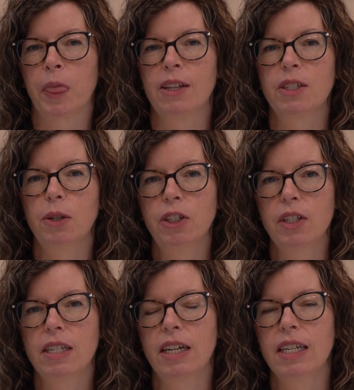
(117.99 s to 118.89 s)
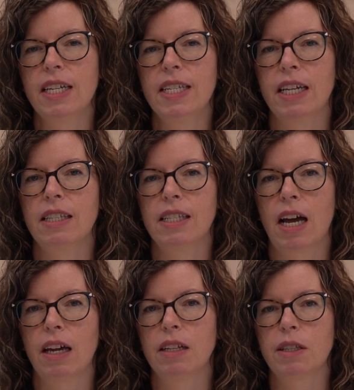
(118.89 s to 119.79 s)
Social studies and
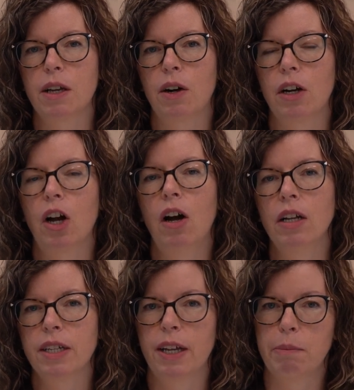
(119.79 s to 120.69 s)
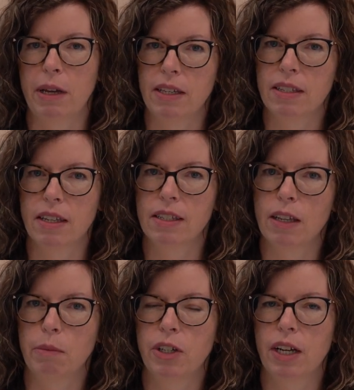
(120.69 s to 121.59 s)
science are content-based
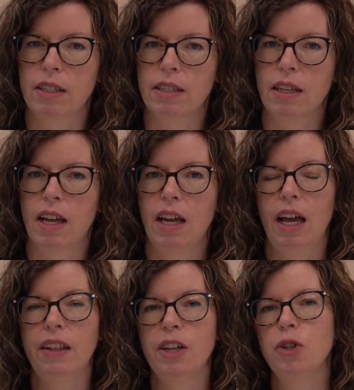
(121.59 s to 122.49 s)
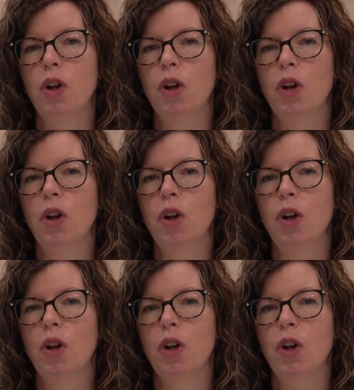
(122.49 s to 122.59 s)
subjects, and they do